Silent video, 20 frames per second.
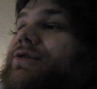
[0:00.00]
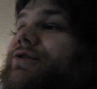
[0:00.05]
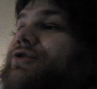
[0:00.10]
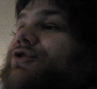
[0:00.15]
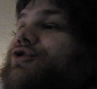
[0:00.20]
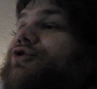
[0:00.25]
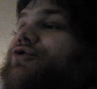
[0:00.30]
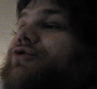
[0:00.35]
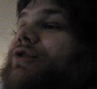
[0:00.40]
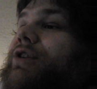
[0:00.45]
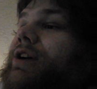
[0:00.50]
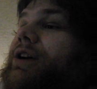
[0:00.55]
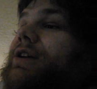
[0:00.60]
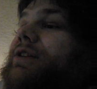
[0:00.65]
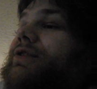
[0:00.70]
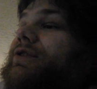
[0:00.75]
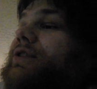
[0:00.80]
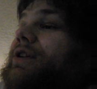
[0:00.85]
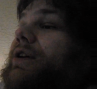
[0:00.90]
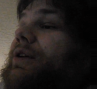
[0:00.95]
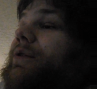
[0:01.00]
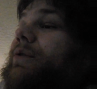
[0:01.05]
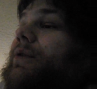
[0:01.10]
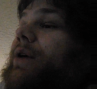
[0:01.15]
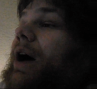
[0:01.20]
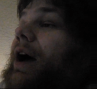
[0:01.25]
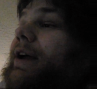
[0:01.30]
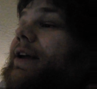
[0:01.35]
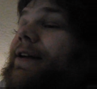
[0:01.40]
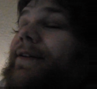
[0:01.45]
the street, so
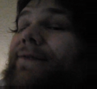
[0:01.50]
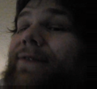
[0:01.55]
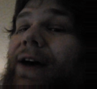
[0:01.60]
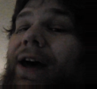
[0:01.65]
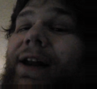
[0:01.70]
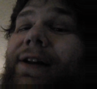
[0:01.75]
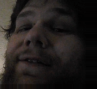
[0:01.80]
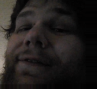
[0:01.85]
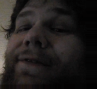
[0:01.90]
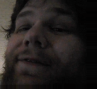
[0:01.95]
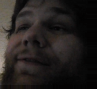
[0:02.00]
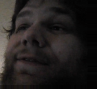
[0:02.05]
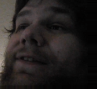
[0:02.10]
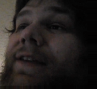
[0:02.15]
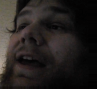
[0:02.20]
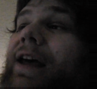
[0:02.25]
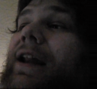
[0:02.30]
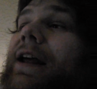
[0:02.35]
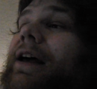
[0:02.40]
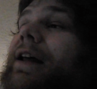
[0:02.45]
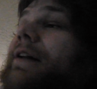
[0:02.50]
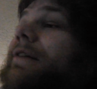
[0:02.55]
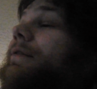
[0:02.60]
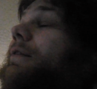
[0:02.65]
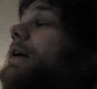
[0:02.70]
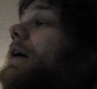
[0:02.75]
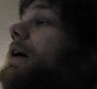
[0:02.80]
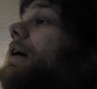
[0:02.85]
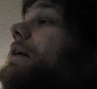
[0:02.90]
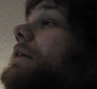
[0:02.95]
I give that a 10 out of
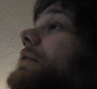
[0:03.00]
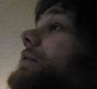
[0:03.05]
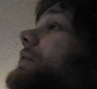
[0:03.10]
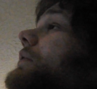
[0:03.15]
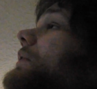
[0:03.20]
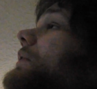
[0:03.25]
5.